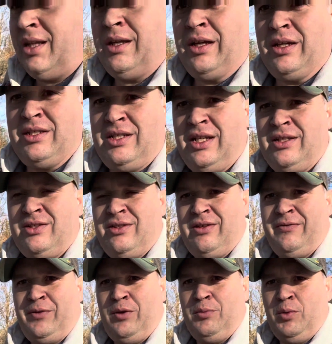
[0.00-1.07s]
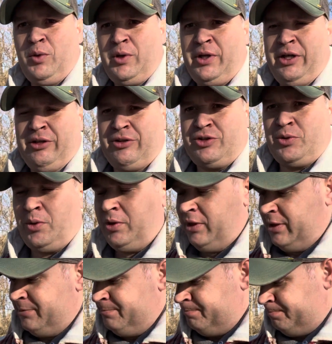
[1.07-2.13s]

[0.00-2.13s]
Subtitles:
like I said, a few more here shortly.